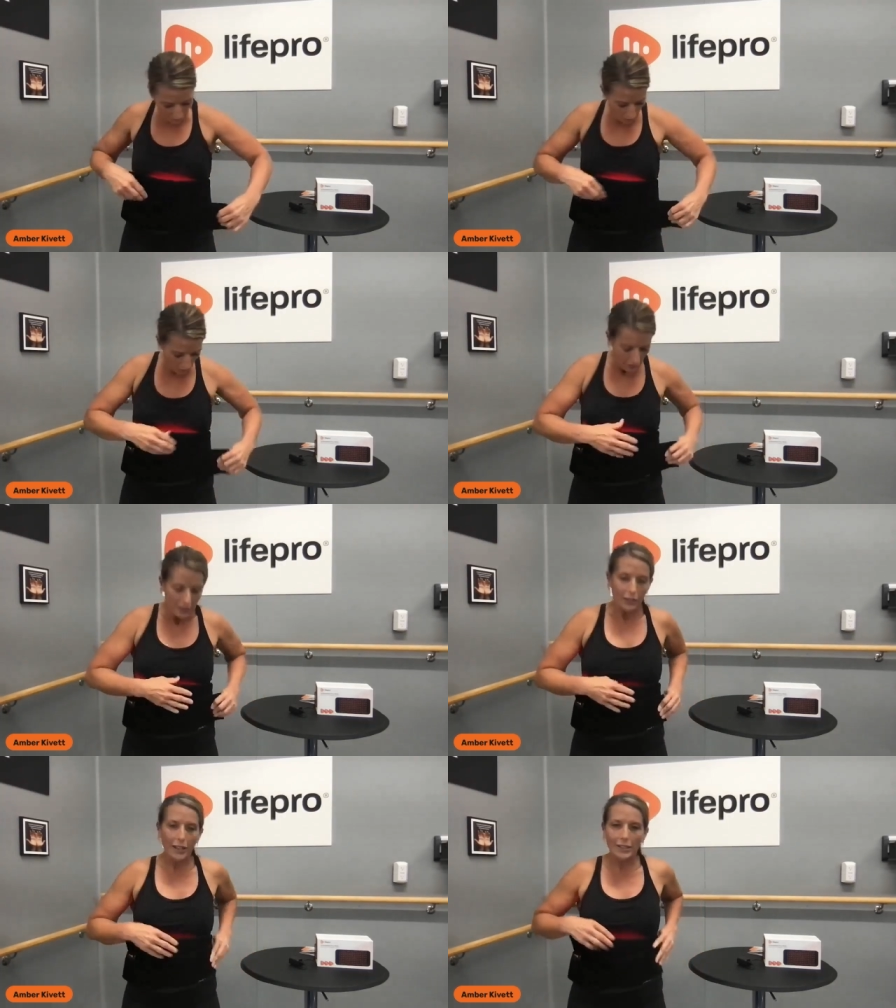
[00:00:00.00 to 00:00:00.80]
go,
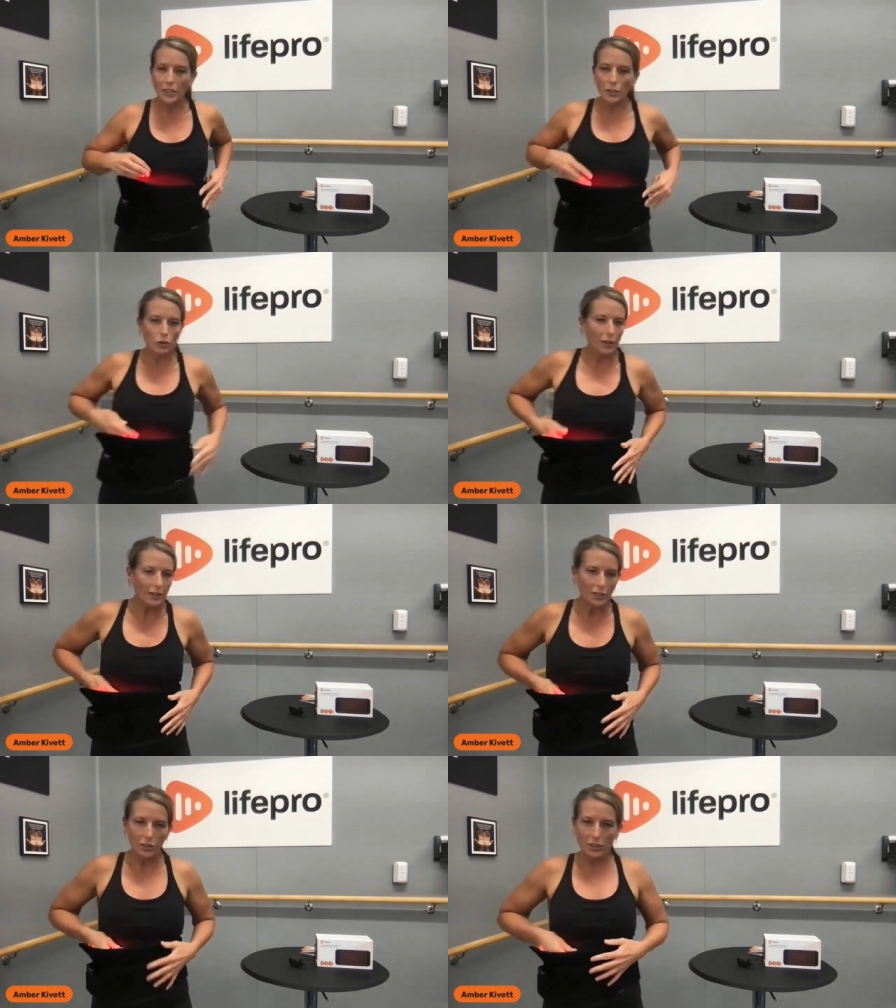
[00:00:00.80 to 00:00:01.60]
the lights can go
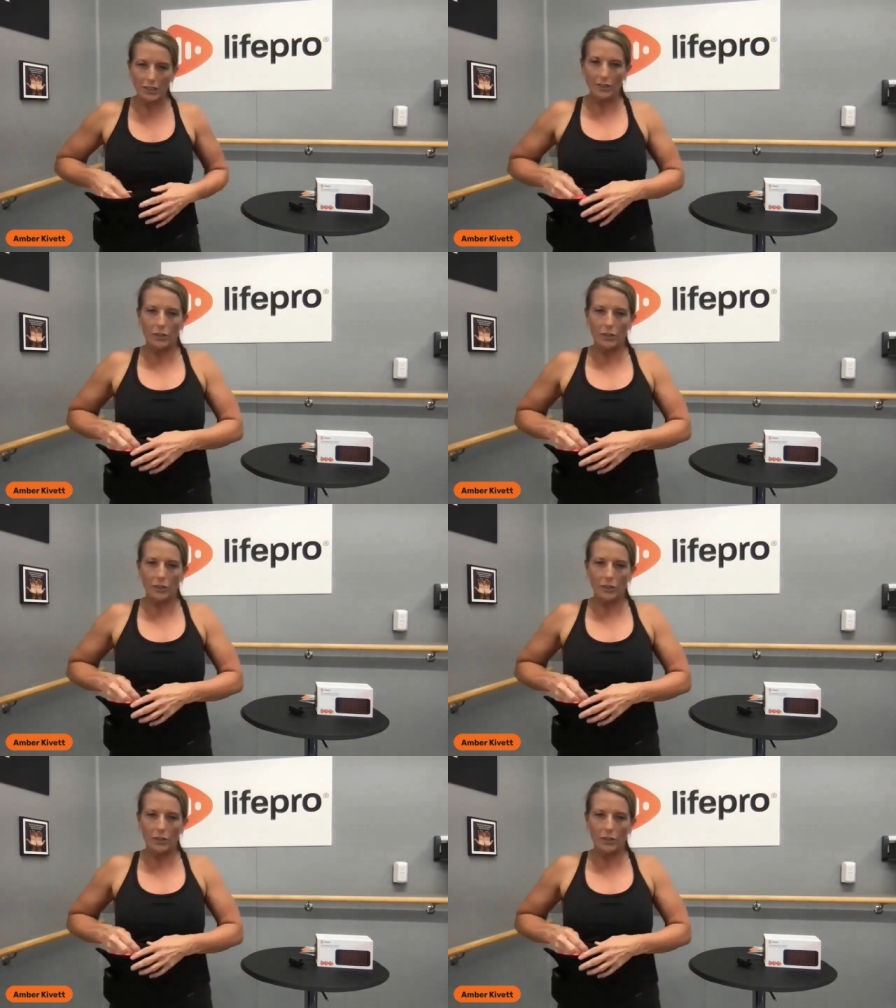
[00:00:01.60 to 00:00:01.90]
directly to your skin.